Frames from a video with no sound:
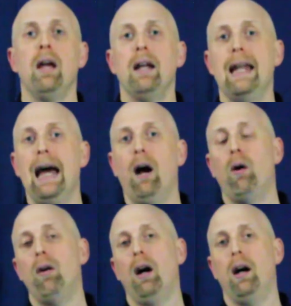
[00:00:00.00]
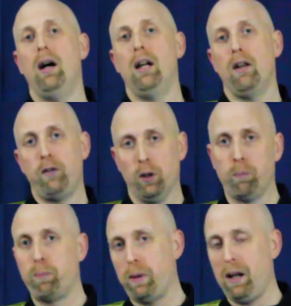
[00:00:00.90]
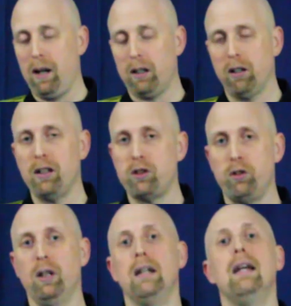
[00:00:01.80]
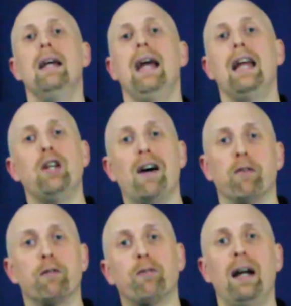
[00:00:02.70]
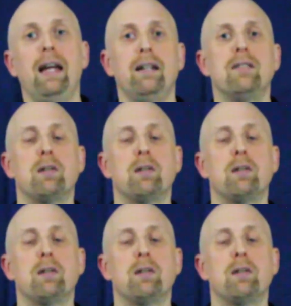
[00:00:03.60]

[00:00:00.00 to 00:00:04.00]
Now, if you're a current student and you have a friend,